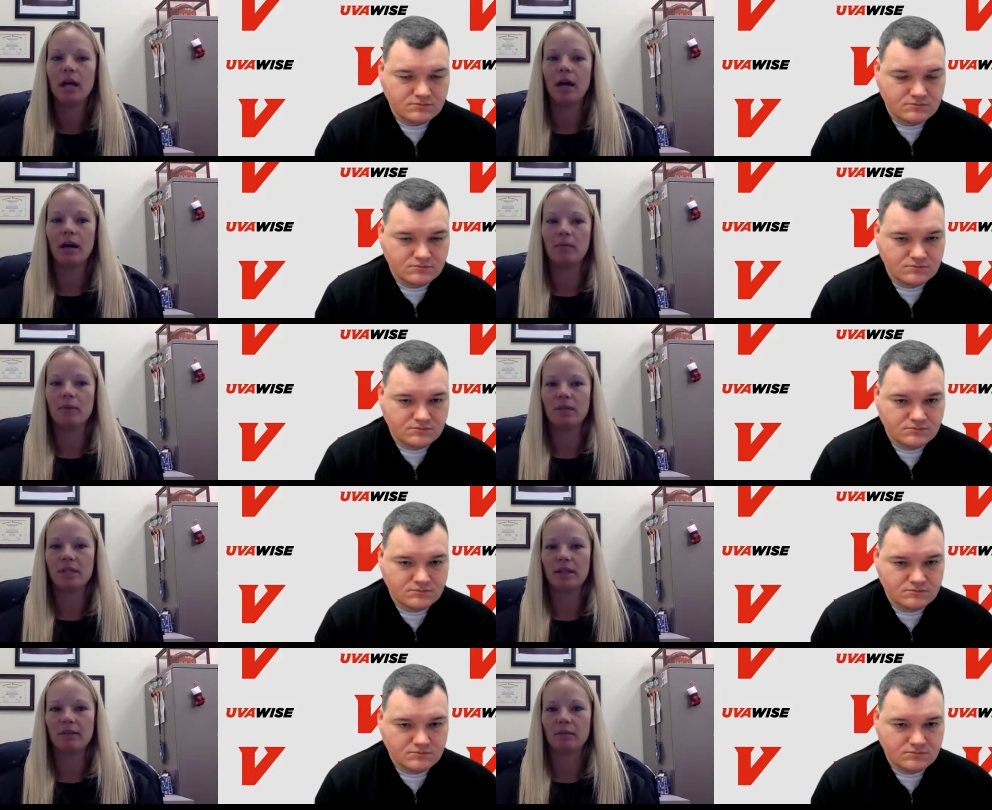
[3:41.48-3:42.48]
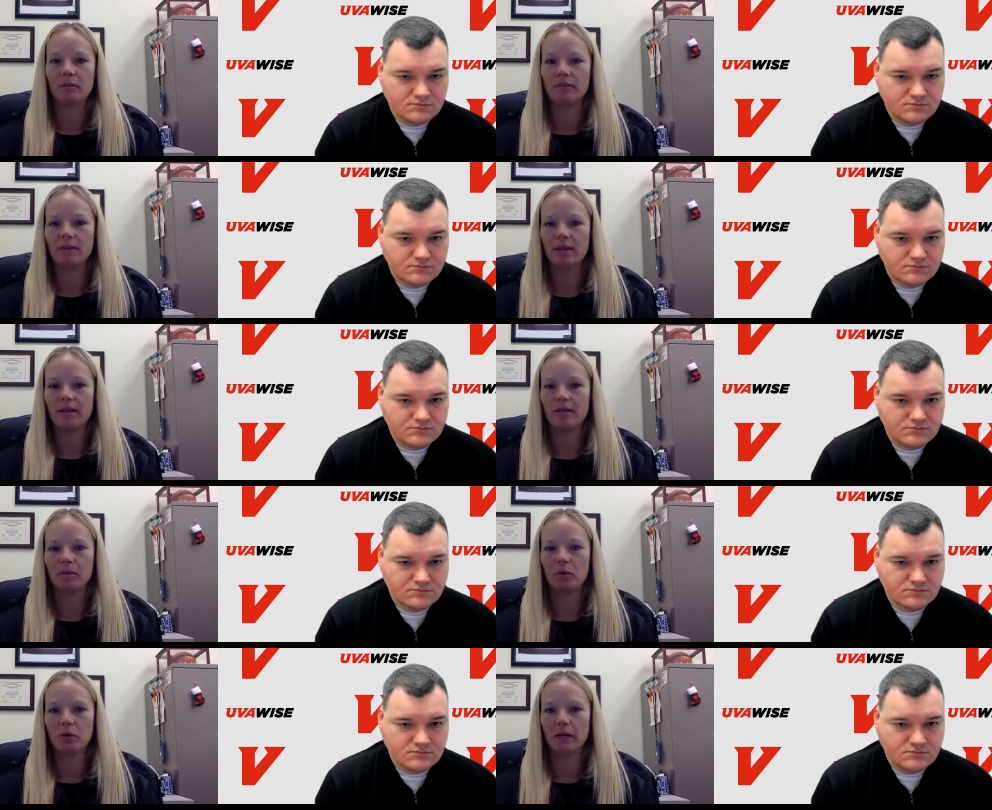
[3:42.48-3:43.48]
Speaker 1: Um, but we just have to prevent them
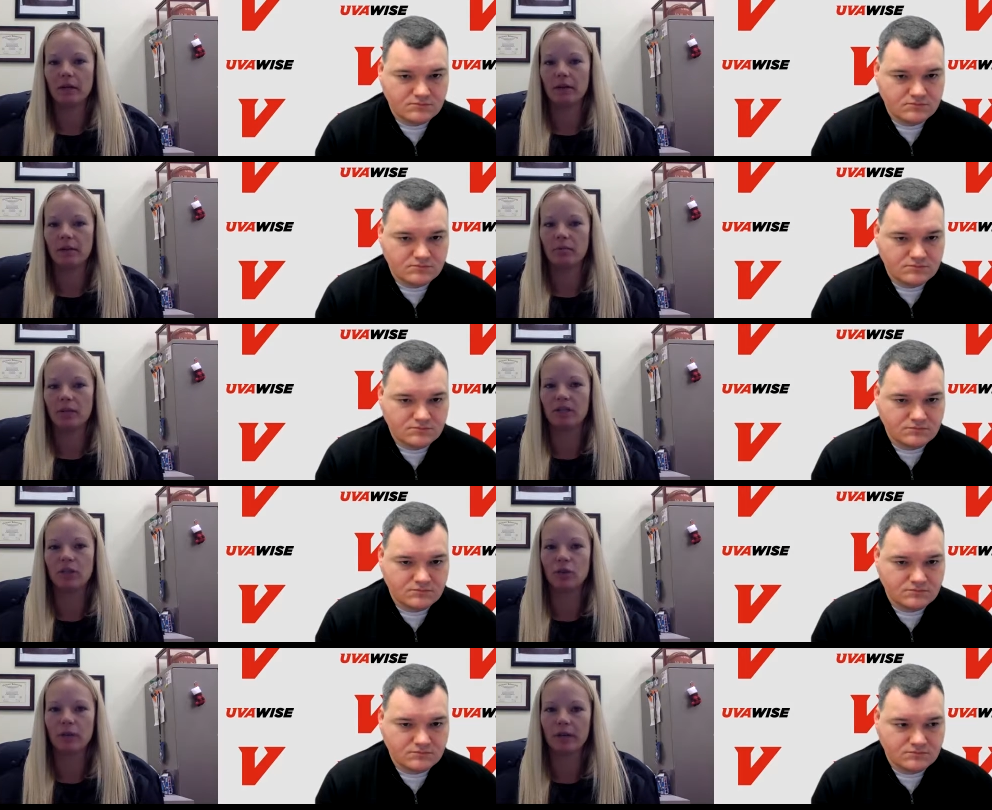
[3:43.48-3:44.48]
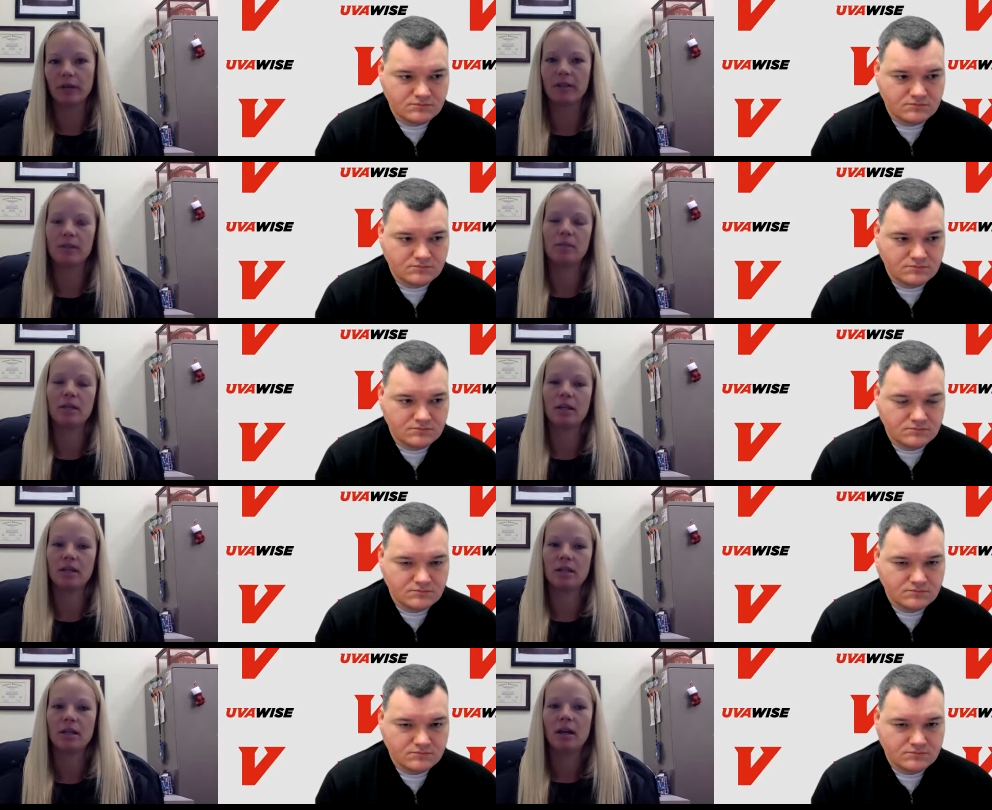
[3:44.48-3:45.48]
from going on big scoring runs
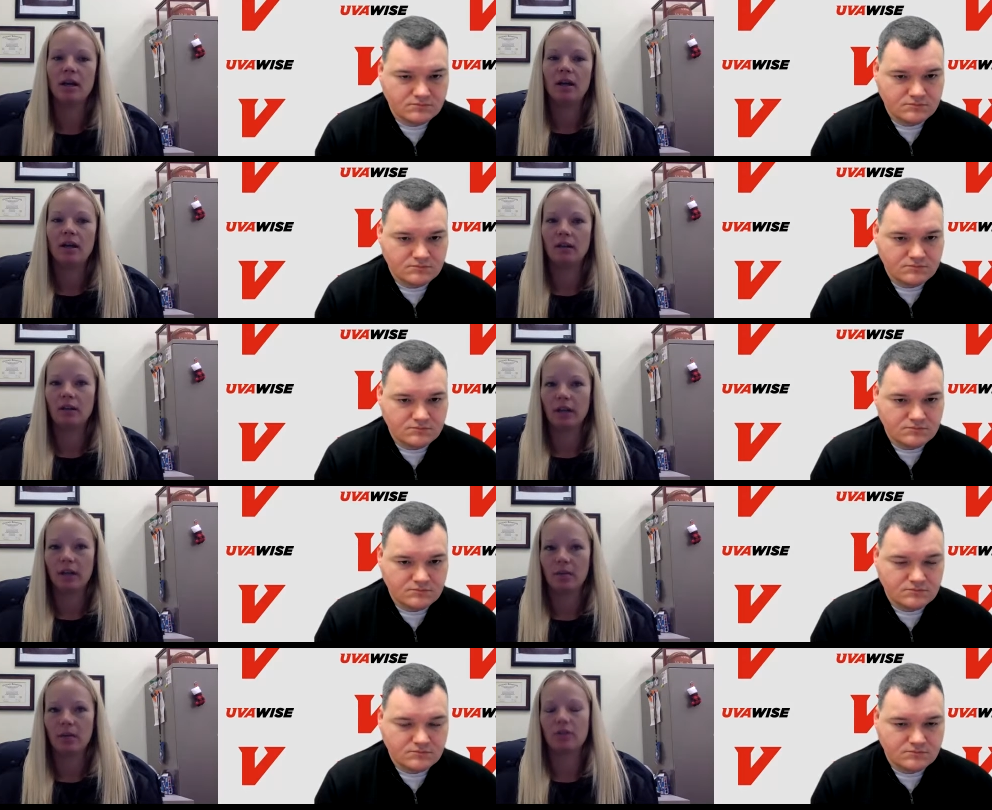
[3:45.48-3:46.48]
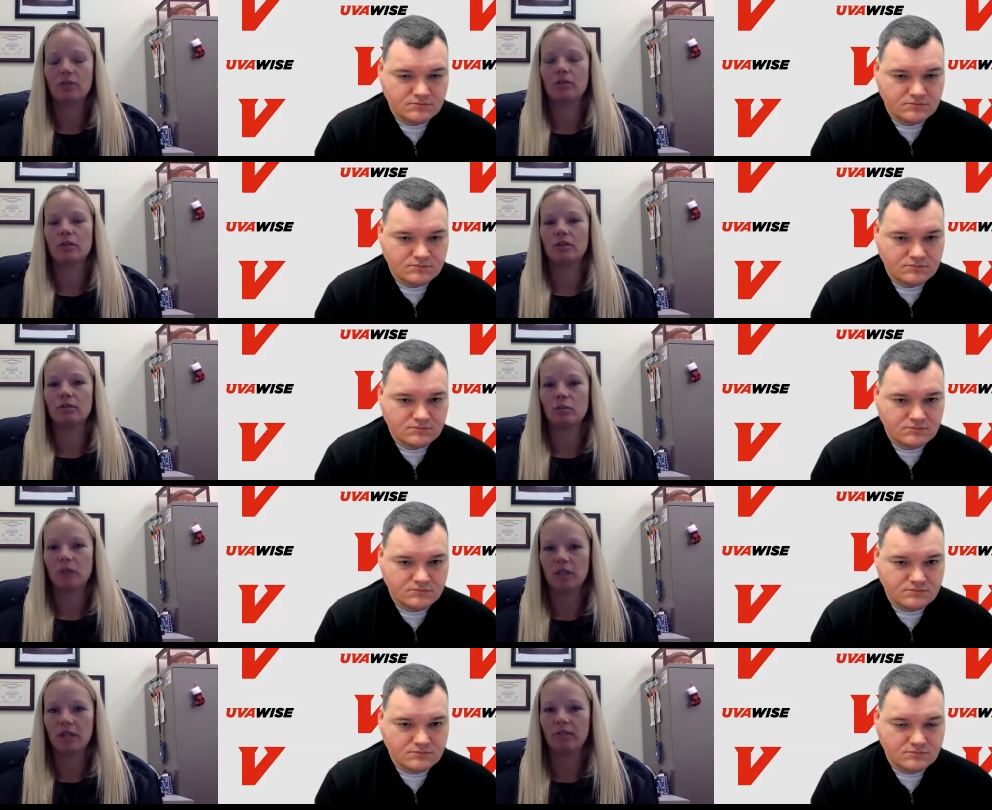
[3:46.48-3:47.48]
because you know, looking at box scores,
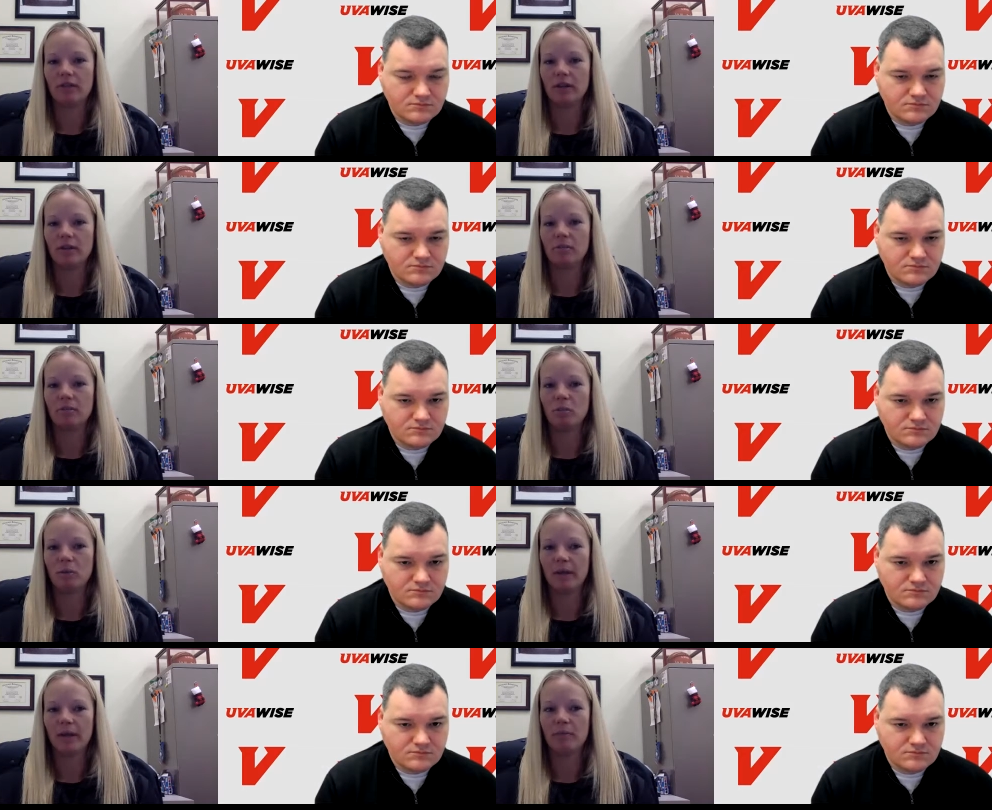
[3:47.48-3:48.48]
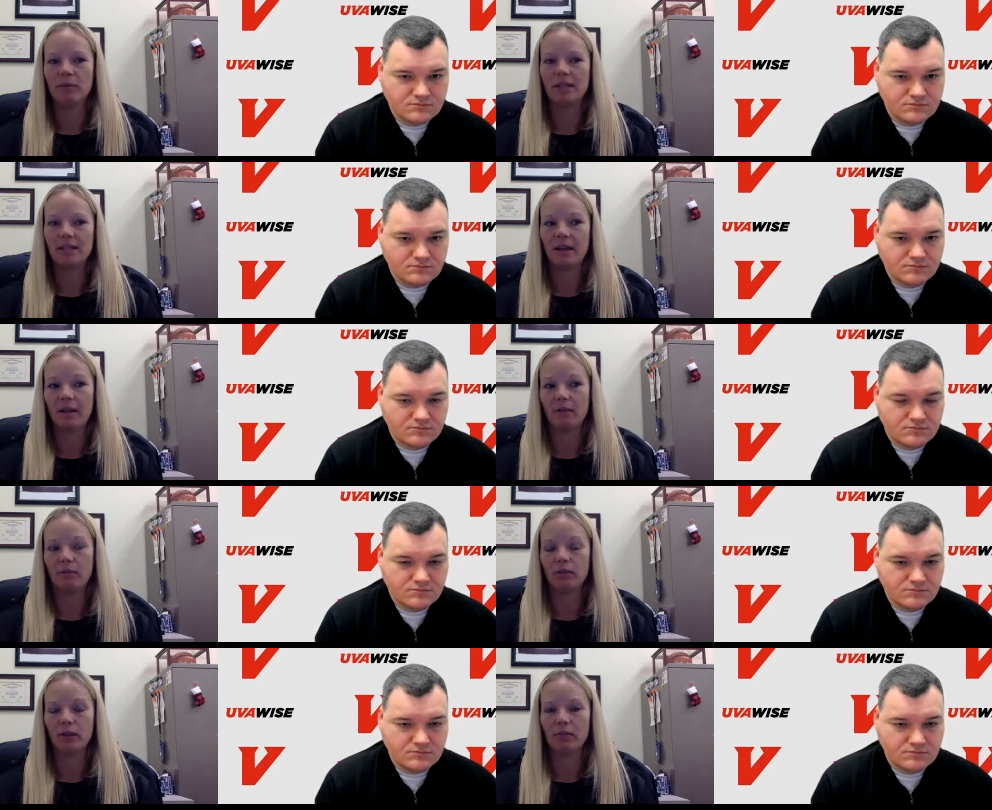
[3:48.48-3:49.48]
watching film, when they put together
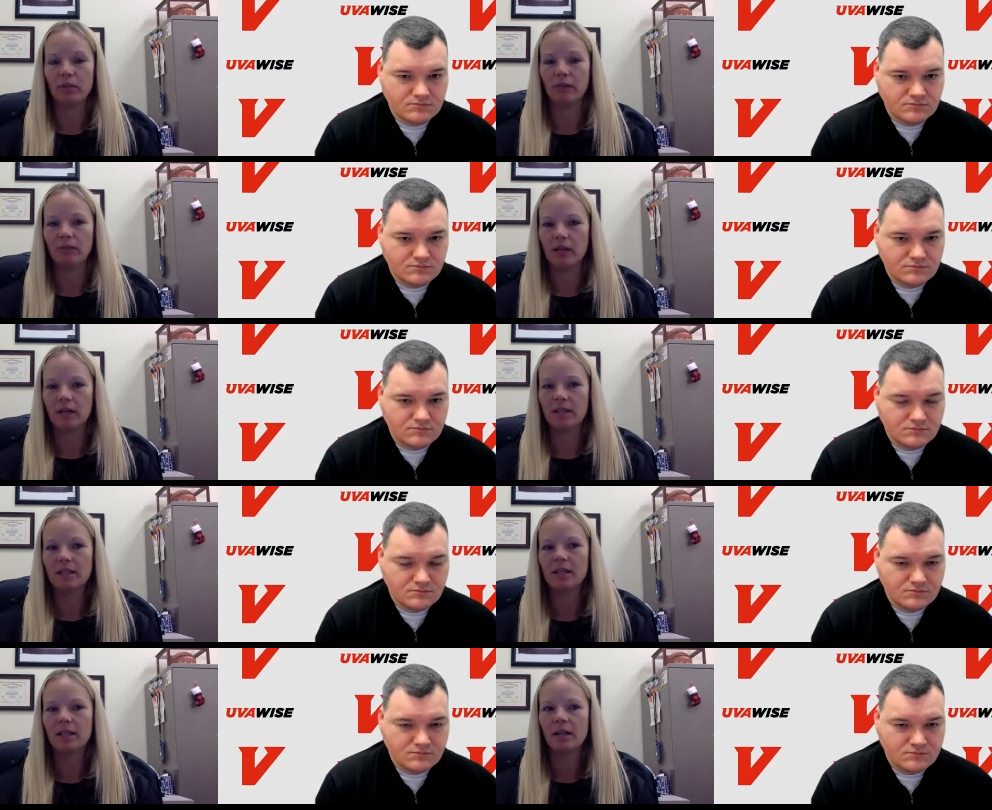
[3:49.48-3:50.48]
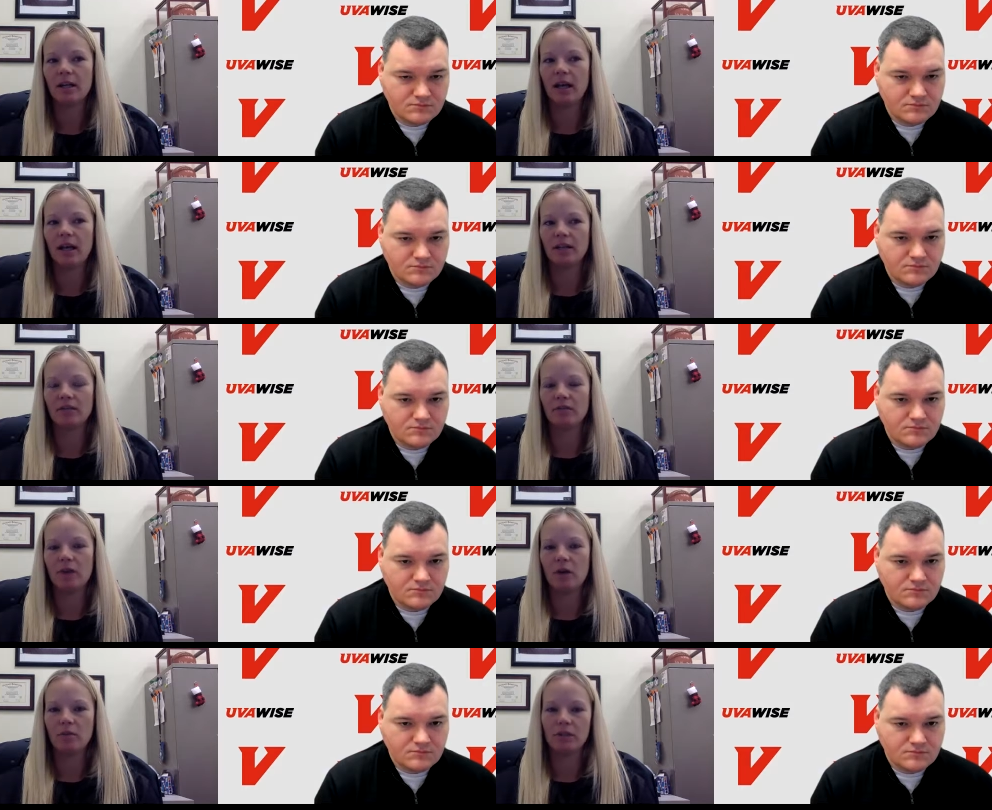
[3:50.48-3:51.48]
really big runs, it's
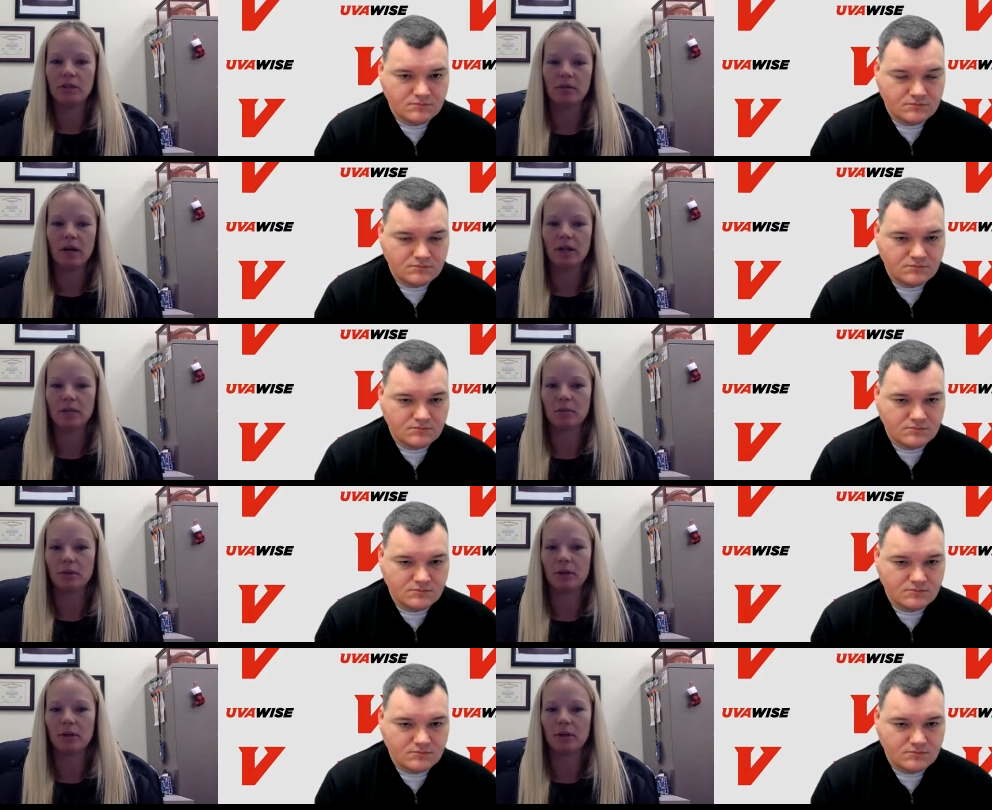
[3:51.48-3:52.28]
almost impossible to